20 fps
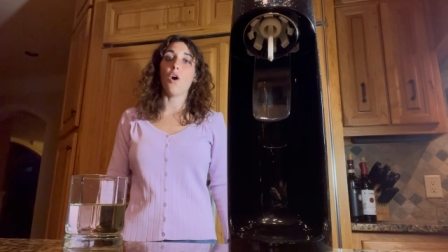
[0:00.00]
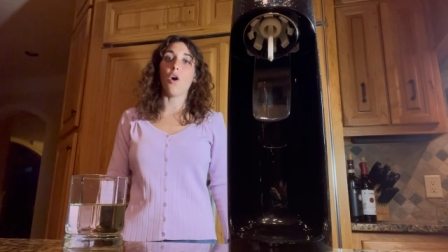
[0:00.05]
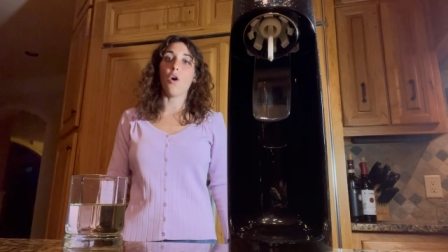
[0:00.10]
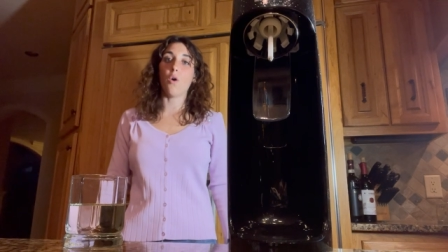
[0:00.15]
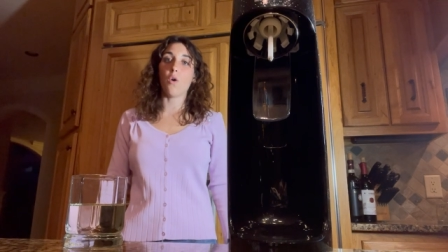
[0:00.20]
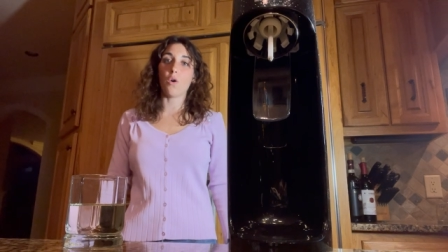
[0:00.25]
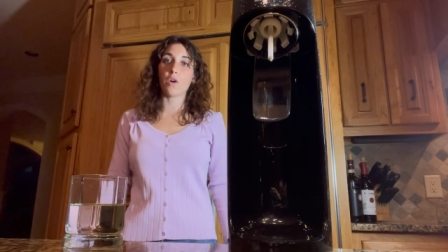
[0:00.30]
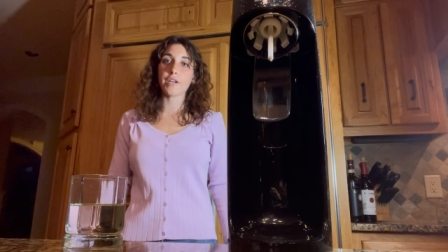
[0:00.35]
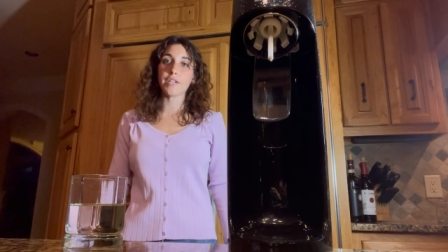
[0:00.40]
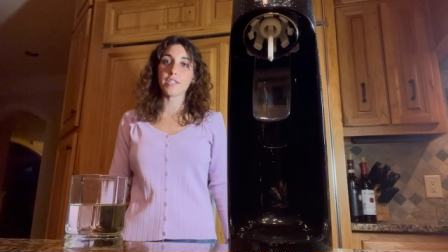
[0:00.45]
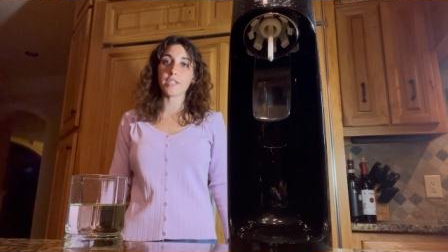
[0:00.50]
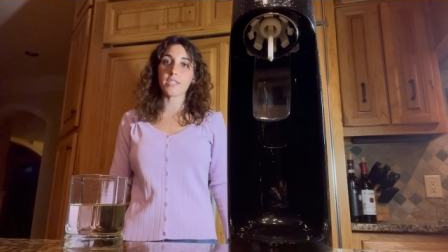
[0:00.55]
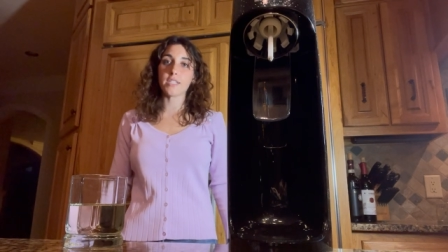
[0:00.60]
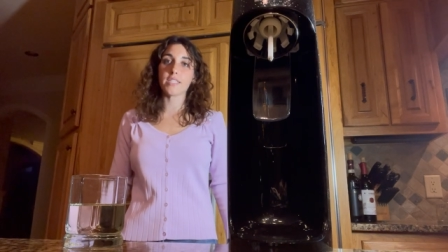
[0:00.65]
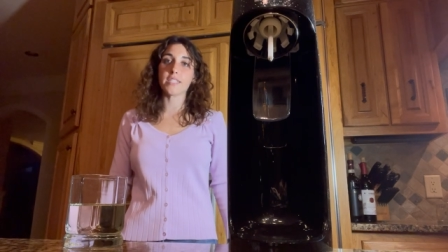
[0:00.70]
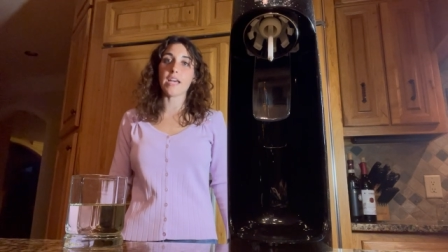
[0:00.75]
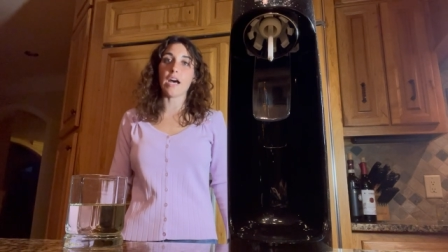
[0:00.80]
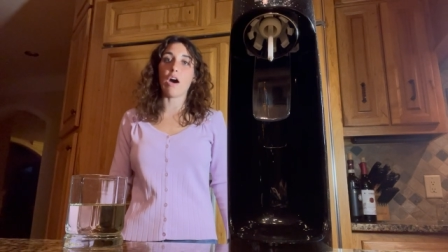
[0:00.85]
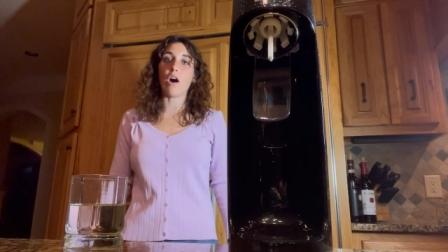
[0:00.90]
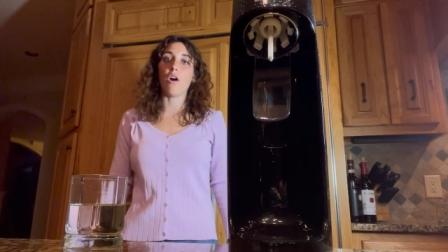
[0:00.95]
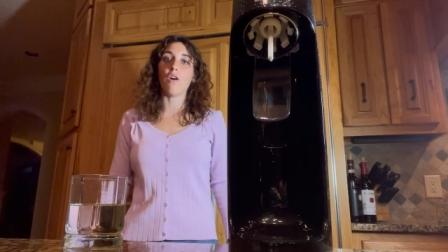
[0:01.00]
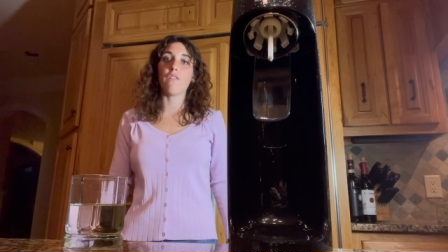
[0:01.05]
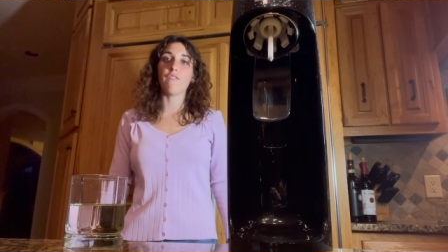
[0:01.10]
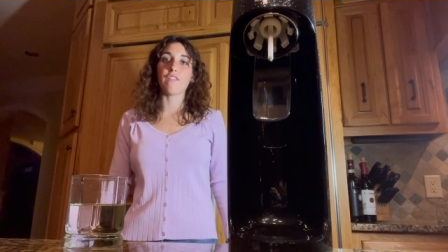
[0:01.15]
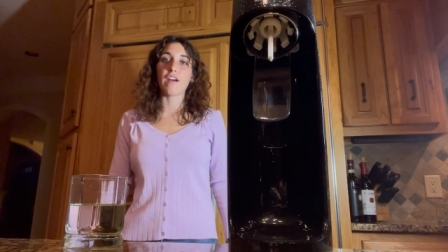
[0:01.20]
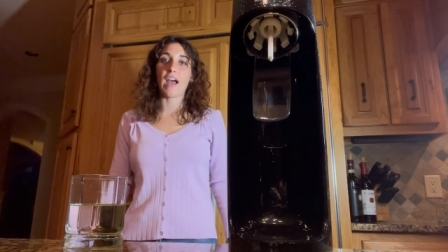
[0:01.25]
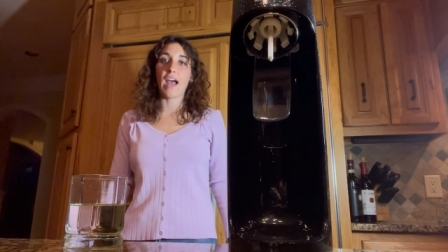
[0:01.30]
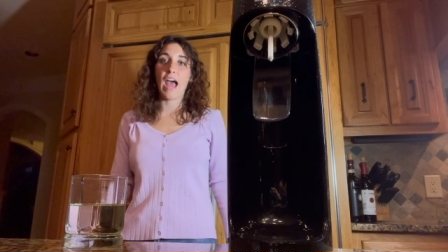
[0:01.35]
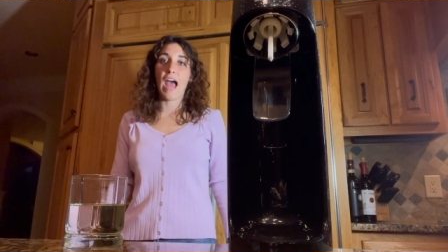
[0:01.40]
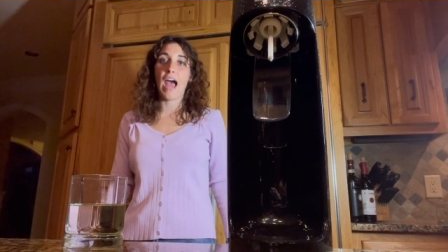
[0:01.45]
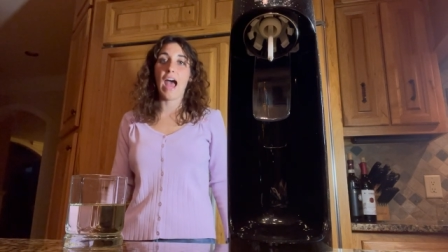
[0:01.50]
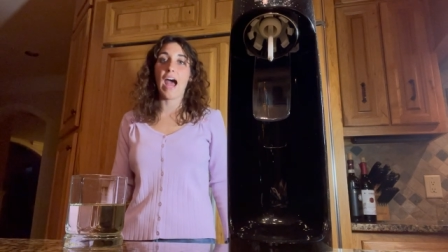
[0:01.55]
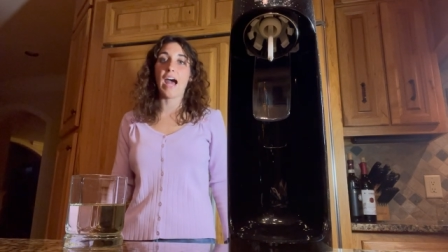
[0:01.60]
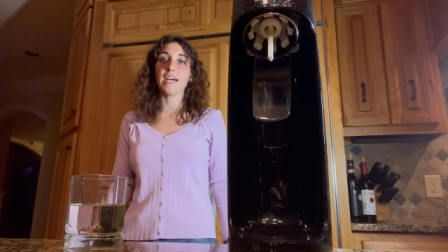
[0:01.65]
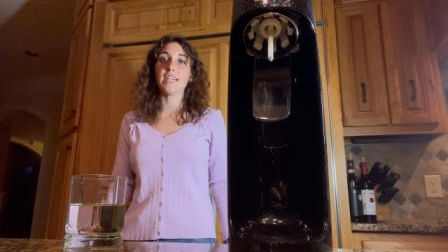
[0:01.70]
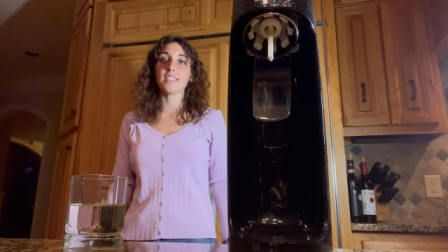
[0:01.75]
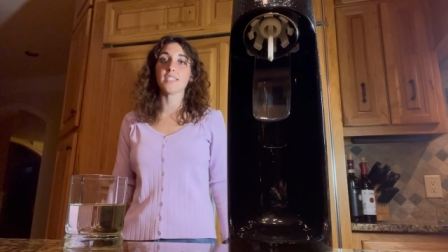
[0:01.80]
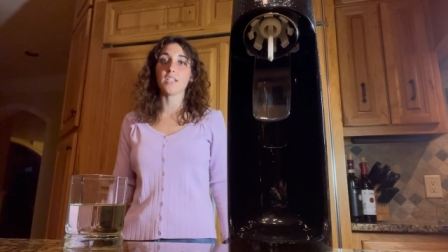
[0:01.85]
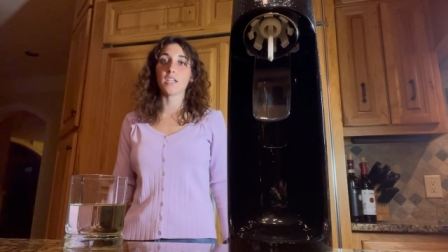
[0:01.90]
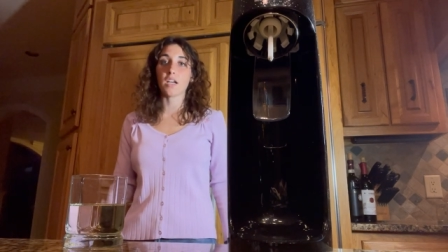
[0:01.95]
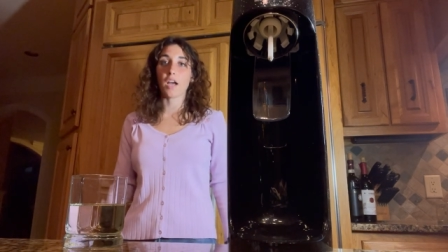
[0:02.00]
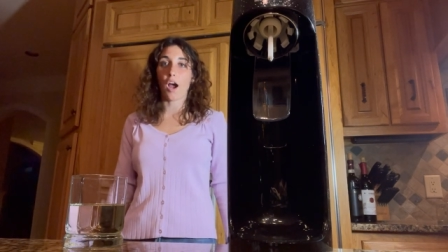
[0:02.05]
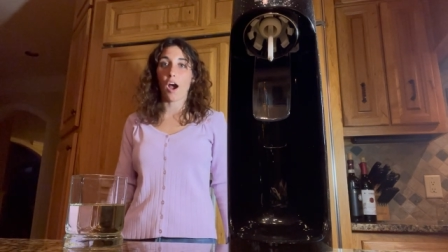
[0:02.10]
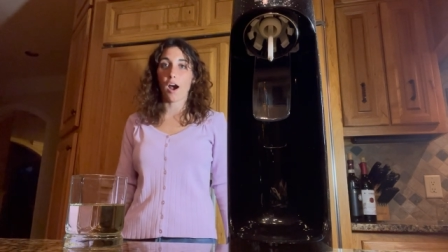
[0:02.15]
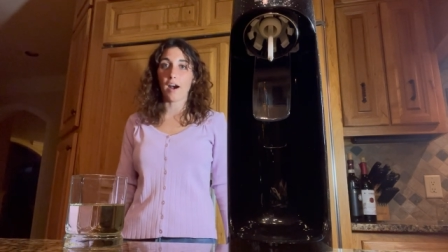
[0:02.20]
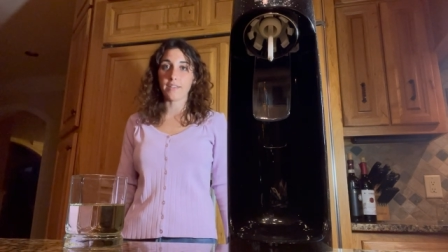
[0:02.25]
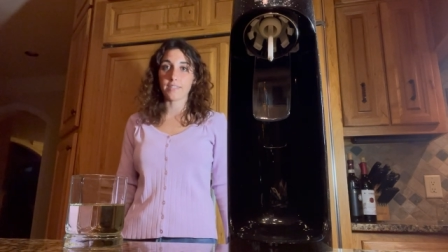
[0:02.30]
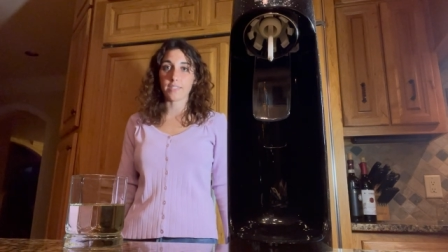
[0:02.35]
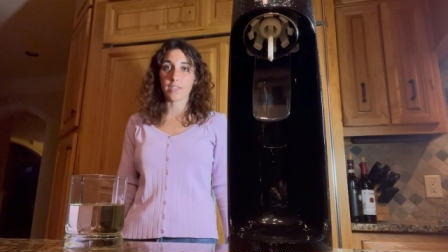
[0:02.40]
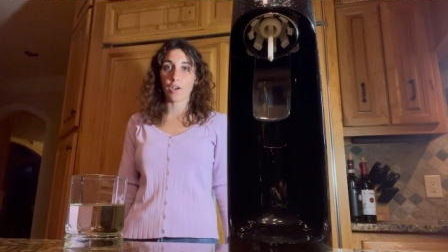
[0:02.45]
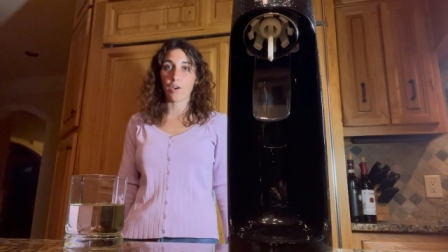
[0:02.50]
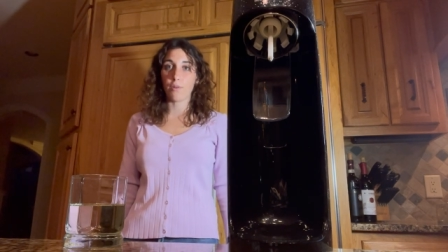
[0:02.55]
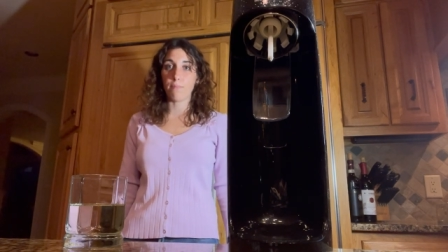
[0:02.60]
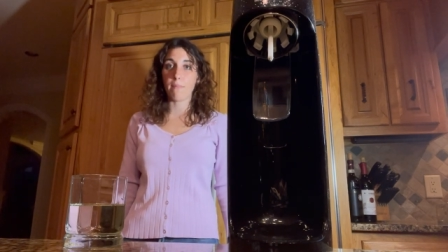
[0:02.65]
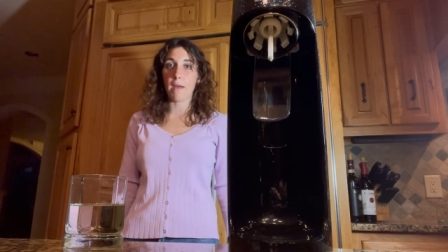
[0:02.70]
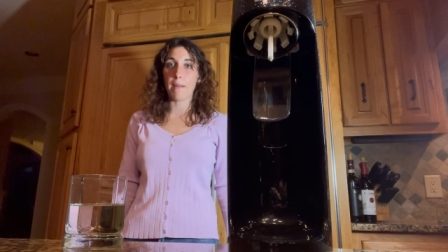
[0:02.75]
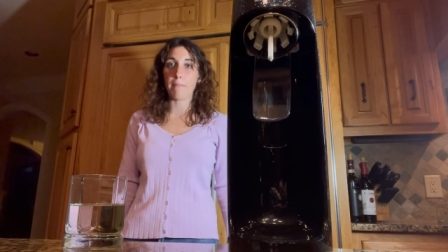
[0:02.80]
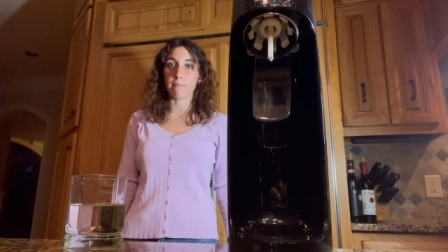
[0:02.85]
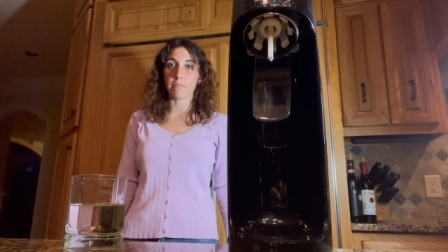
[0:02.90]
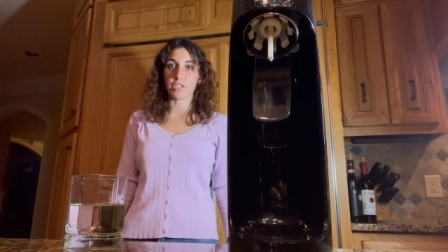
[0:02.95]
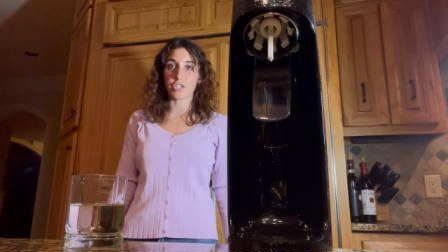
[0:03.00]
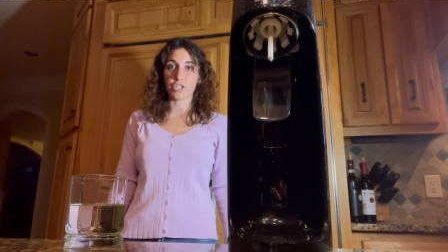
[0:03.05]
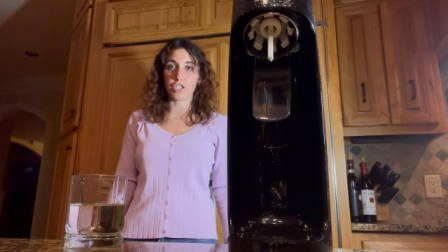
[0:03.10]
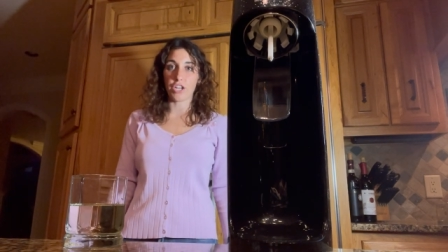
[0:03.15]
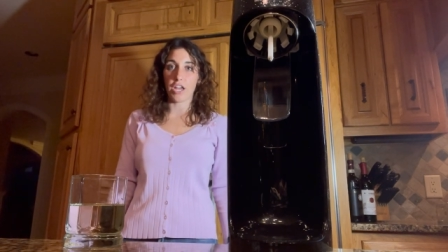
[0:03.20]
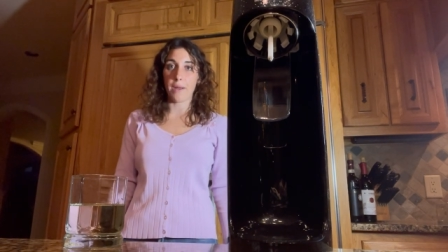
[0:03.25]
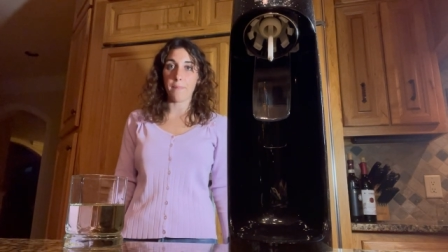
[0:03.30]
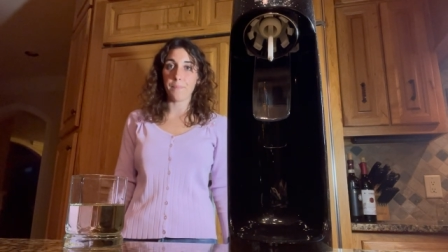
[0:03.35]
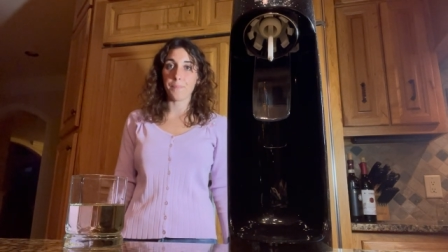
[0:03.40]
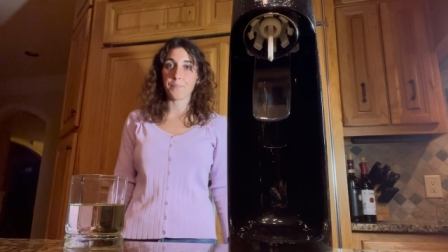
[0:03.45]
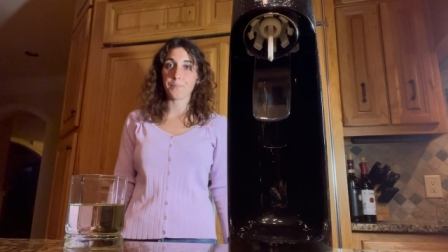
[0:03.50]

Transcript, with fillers: or yourself has a Costco membership.